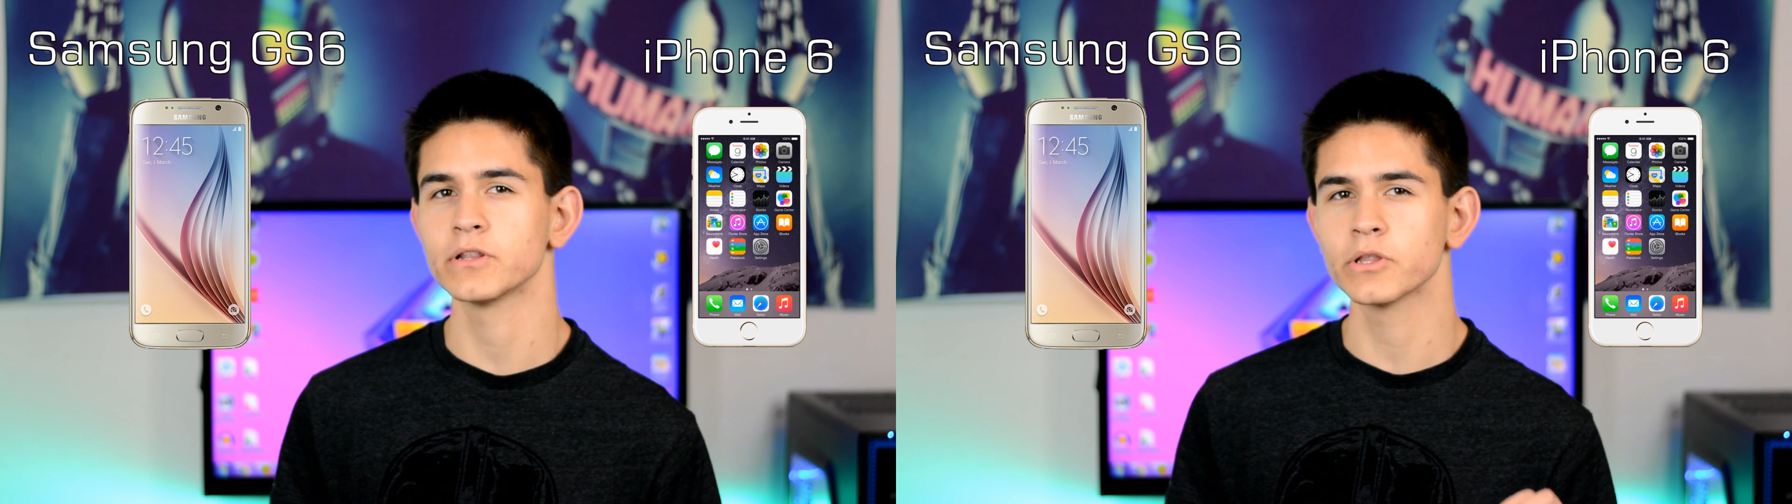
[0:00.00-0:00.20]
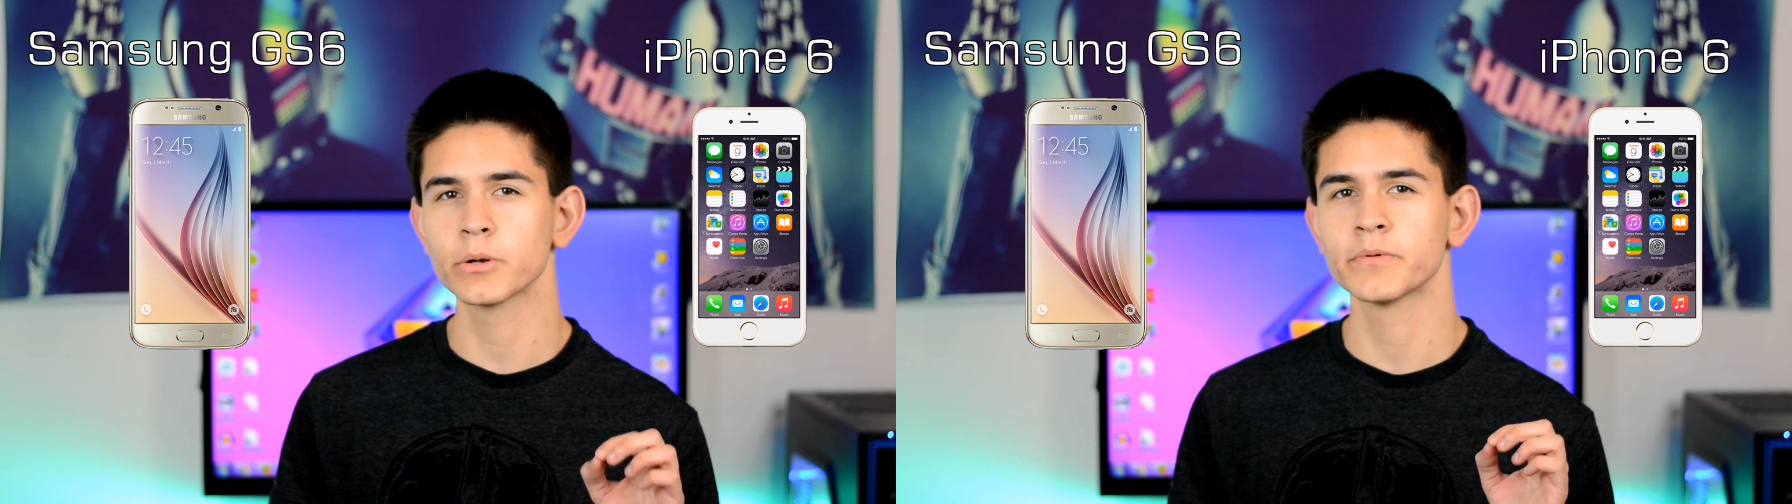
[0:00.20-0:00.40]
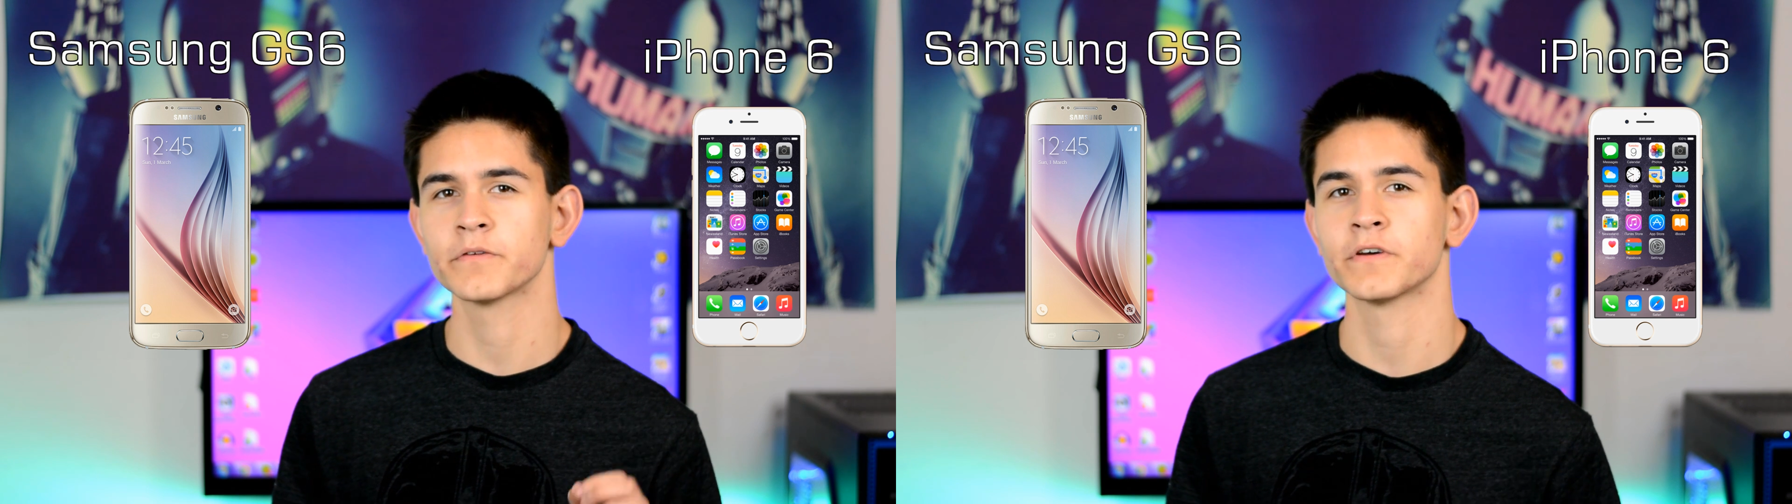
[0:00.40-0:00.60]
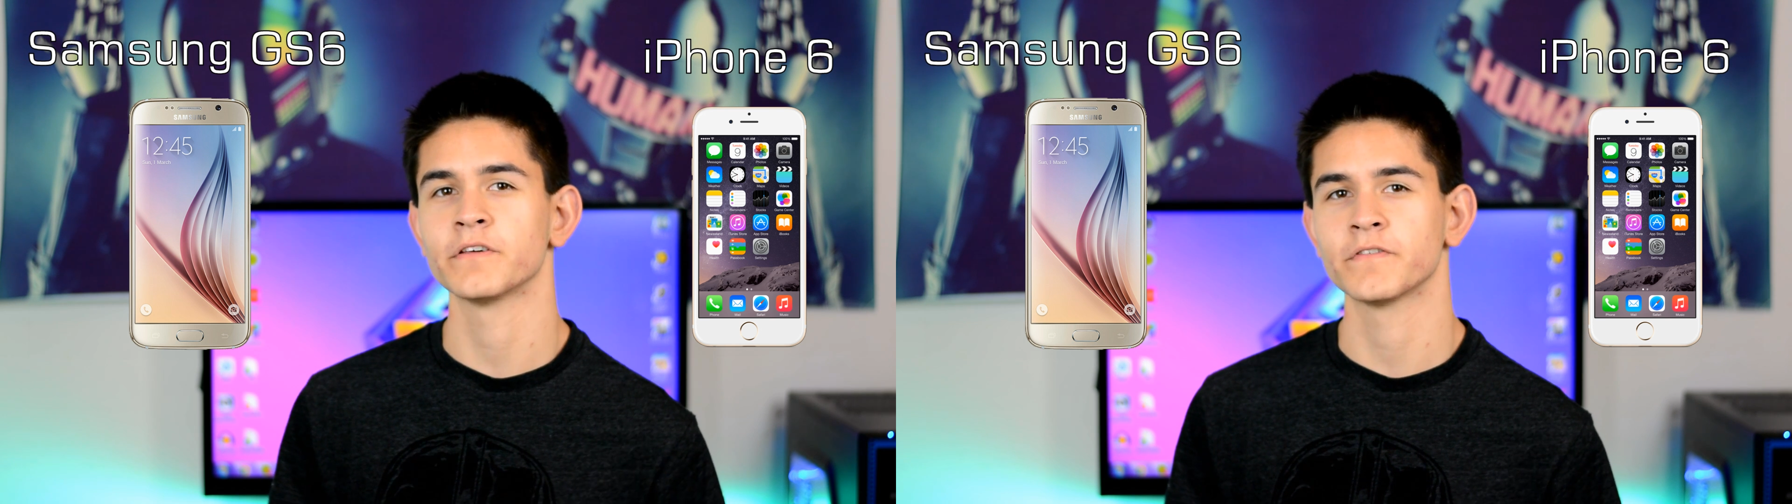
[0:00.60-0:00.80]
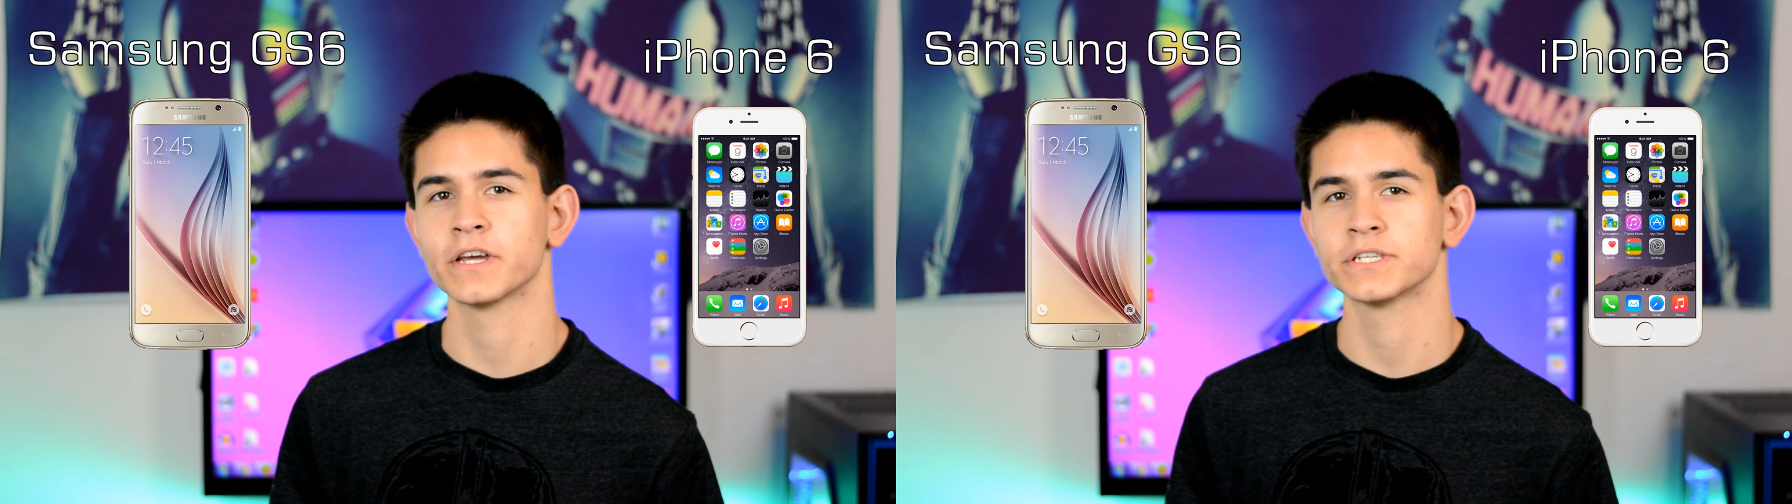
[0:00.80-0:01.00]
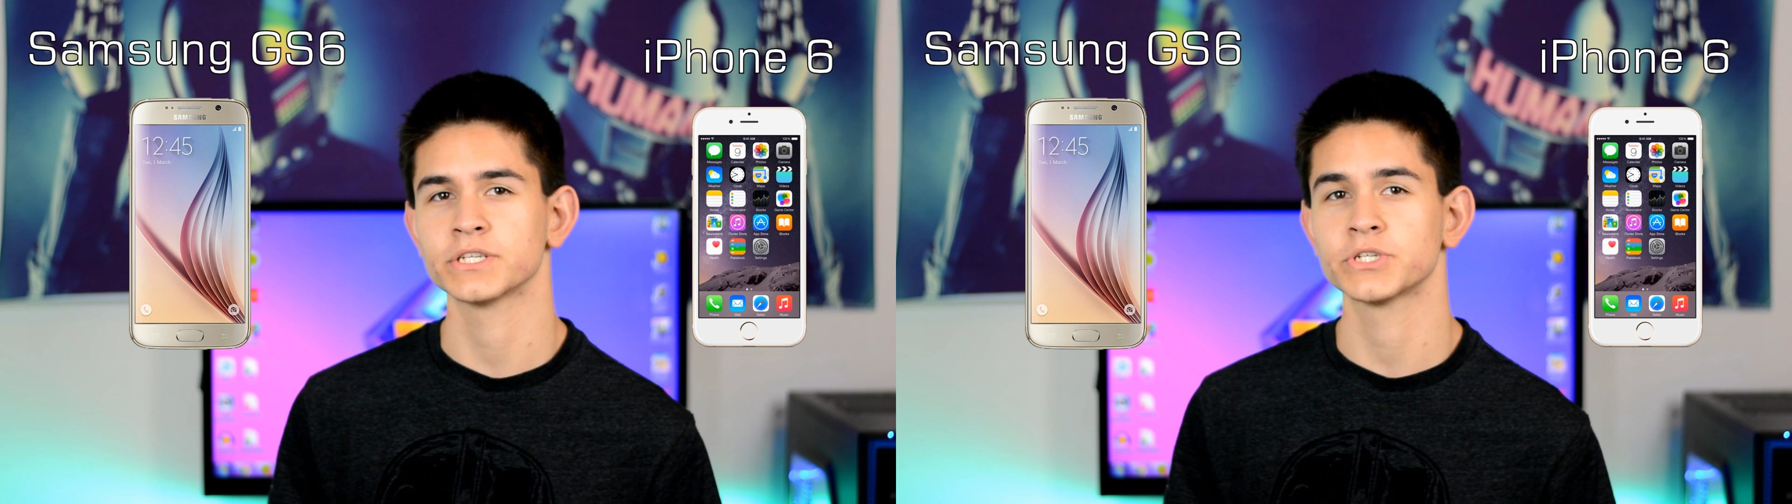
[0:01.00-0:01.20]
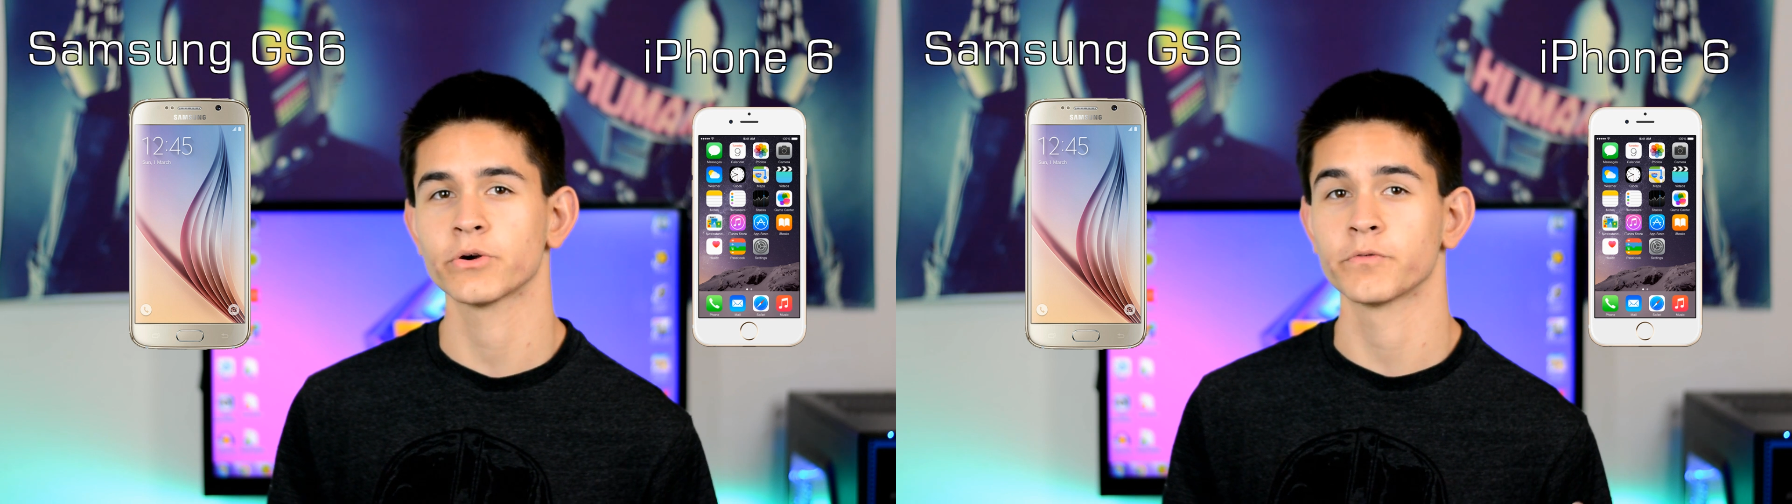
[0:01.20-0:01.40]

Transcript: a little bit of an advantage